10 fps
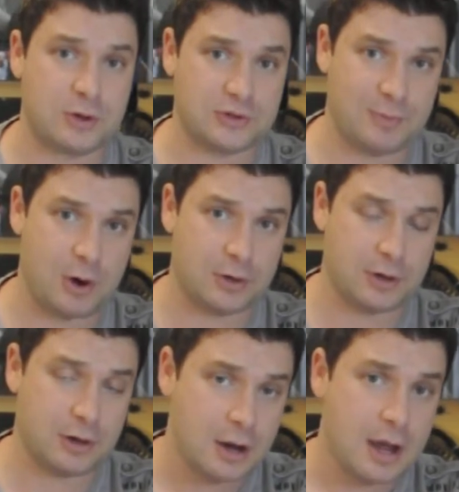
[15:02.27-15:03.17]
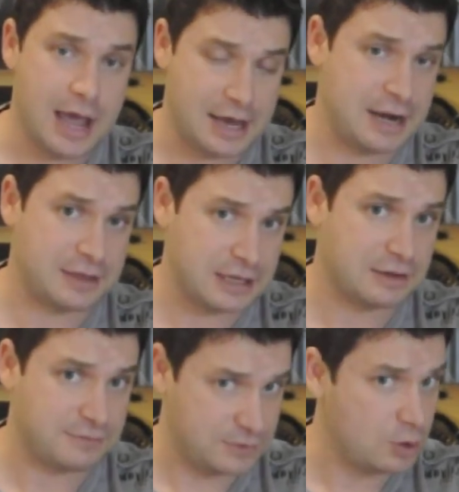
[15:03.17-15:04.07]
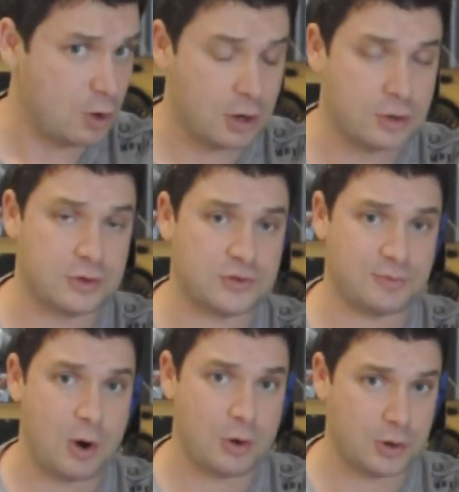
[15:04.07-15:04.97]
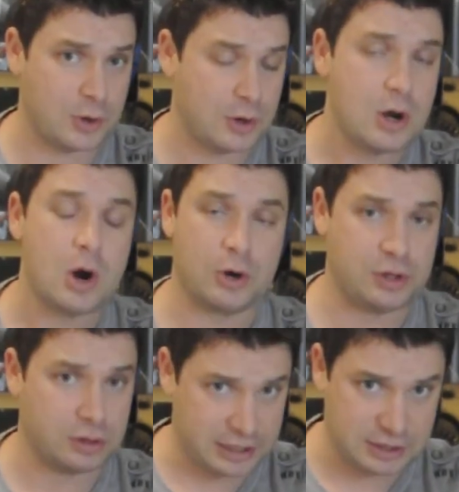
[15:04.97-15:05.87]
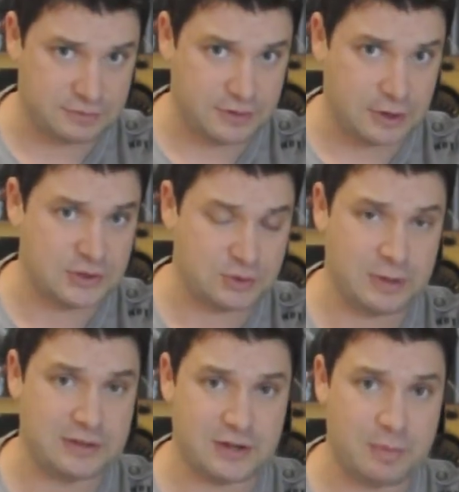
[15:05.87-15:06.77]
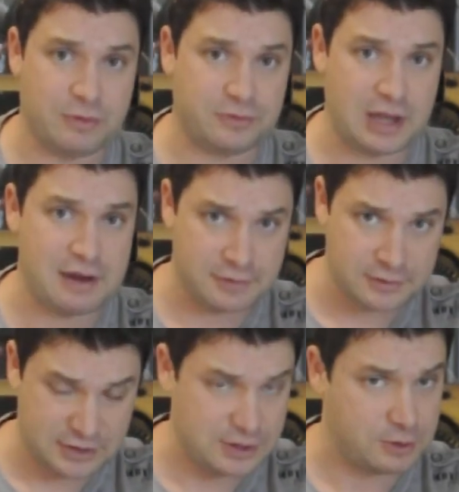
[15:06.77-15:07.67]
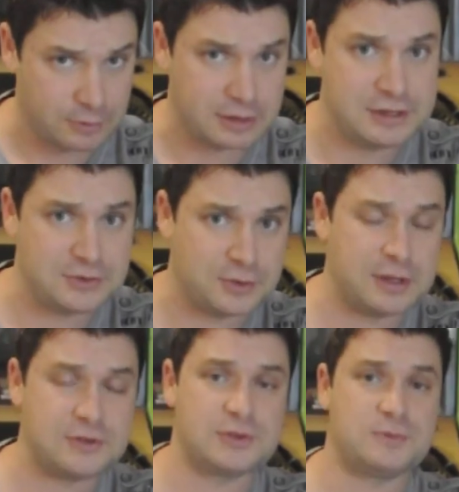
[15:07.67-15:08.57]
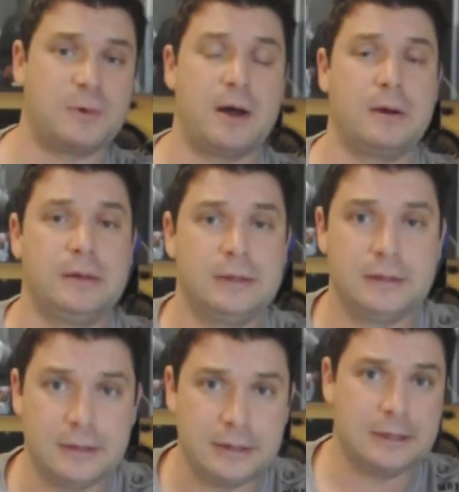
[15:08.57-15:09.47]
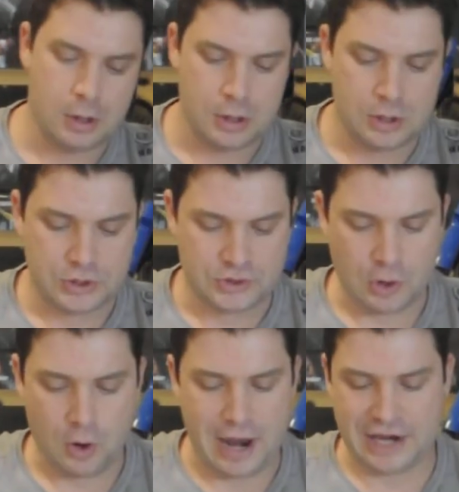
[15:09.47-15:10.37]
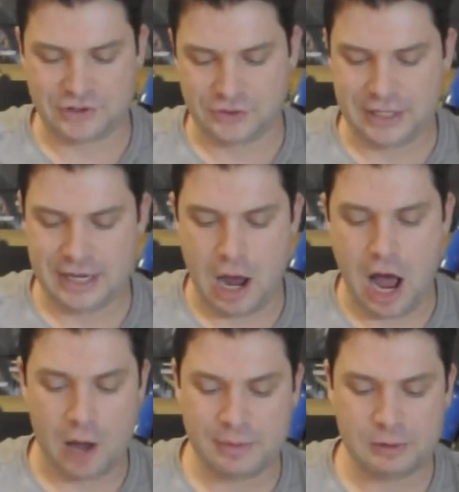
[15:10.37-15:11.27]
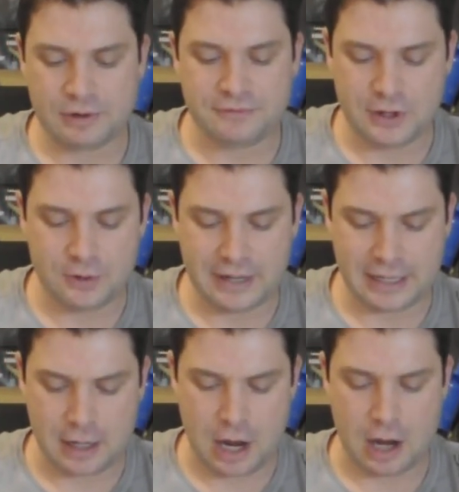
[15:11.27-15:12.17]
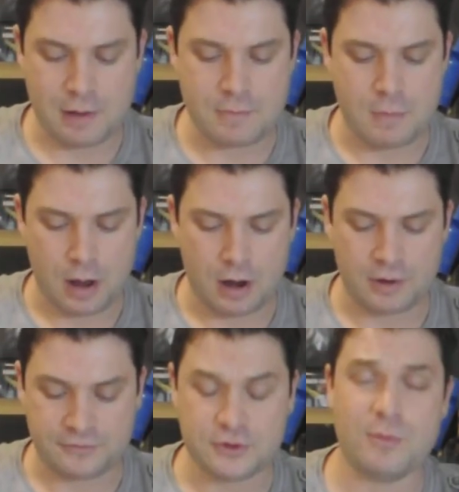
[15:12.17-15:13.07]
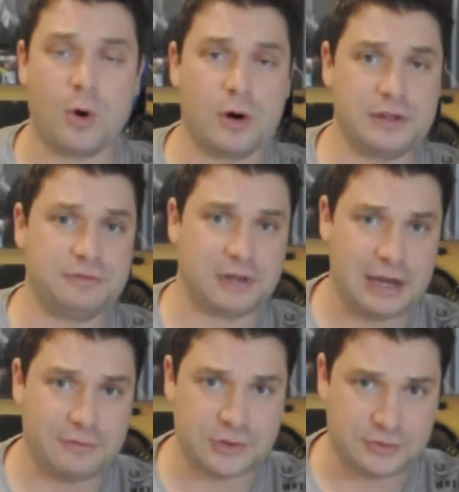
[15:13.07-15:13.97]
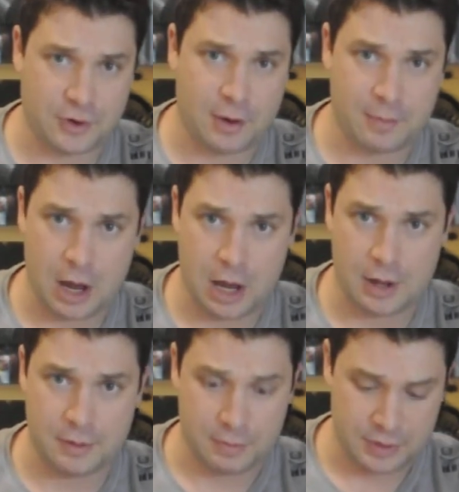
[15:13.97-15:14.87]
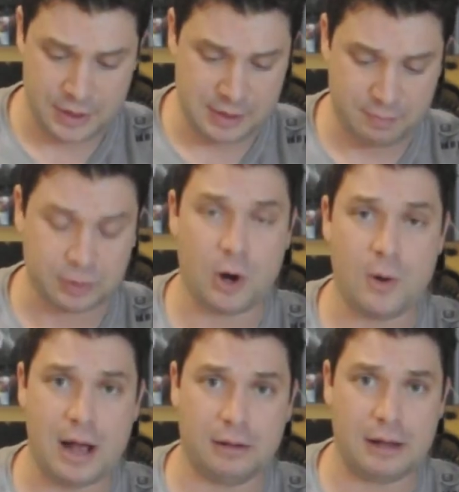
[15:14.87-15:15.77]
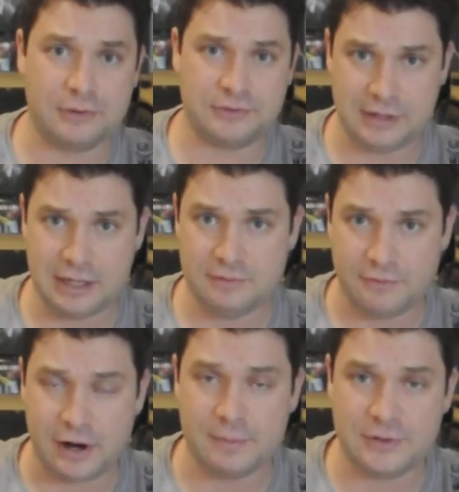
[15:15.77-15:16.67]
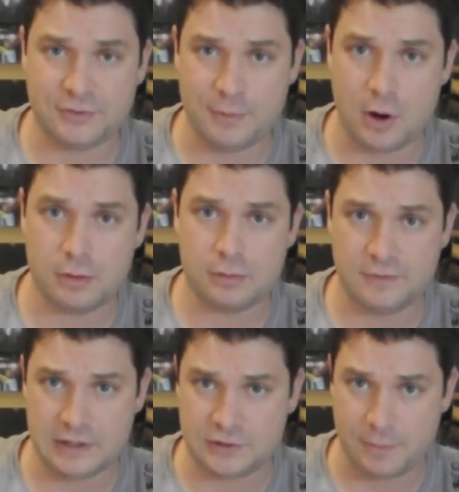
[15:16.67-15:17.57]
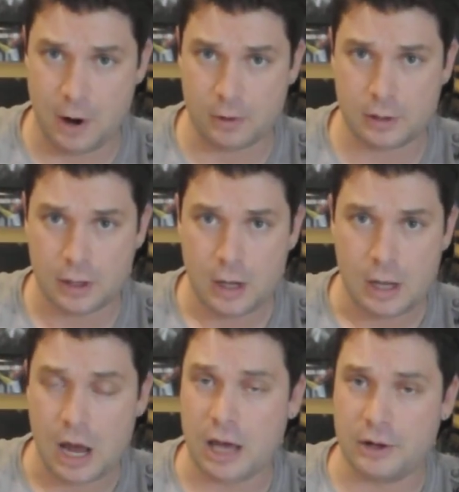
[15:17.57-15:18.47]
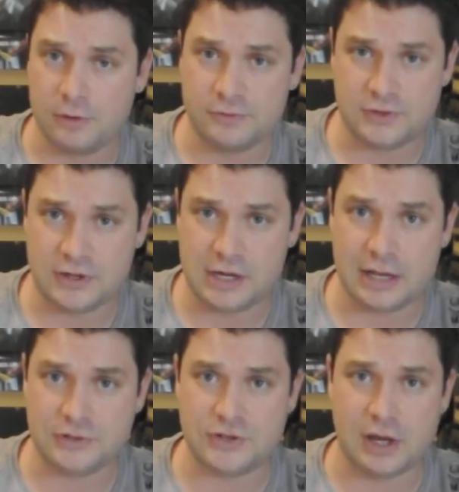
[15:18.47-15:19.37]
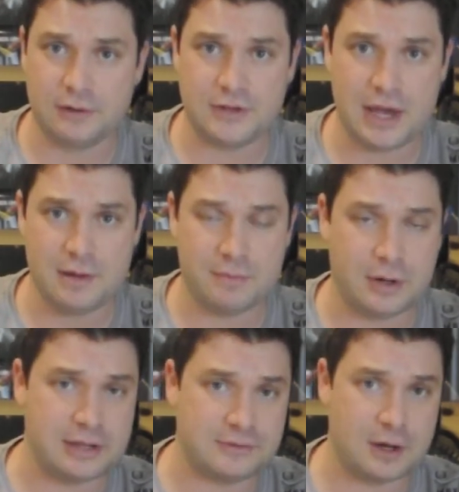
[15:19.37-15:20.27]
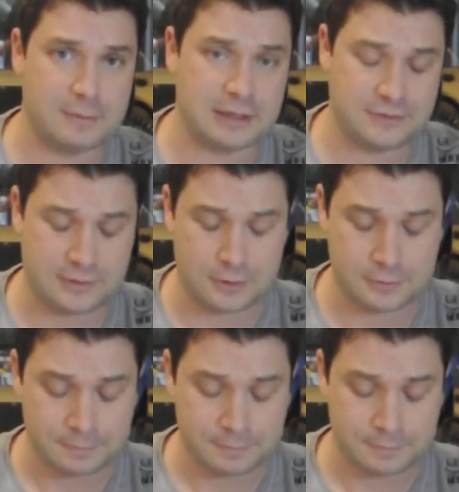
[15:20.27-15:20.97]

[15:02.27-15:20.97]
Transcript: I'm a hookah smoker, and I think if you are a hookah smoker or you like this very sweet type of flavors, that you'll really enjoy this as well. So actually, I'll be reviewing a few more of the flavors from the Blow LLC Vitamin Smoke, VSmoke. I don't know if you've seen it on the shelves yet, but it's coming